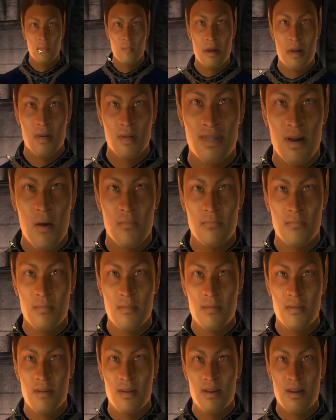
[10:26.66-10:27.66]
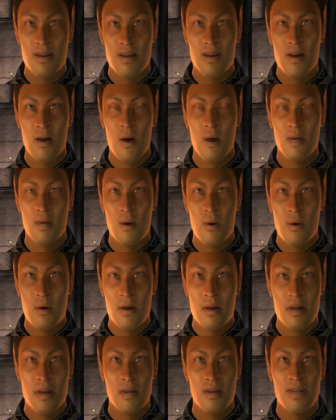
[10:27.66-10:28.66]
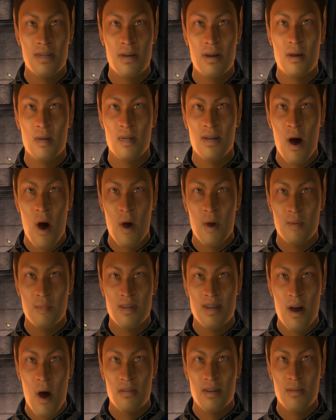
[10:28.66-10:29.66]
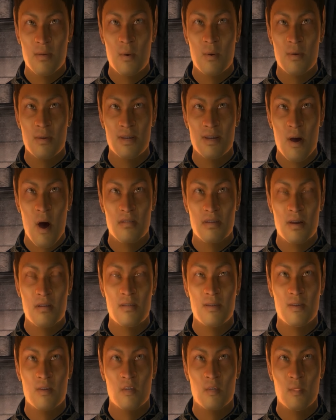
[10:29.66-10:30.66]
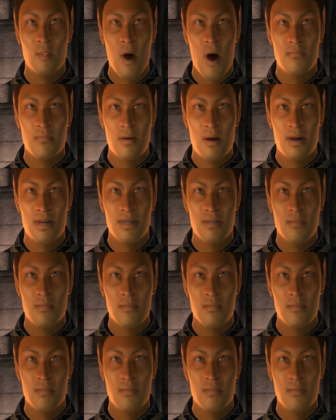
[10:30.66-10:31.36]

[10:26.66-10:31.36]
Welcome. You're now in the sanctuary of the Order of the Virtuous Blood.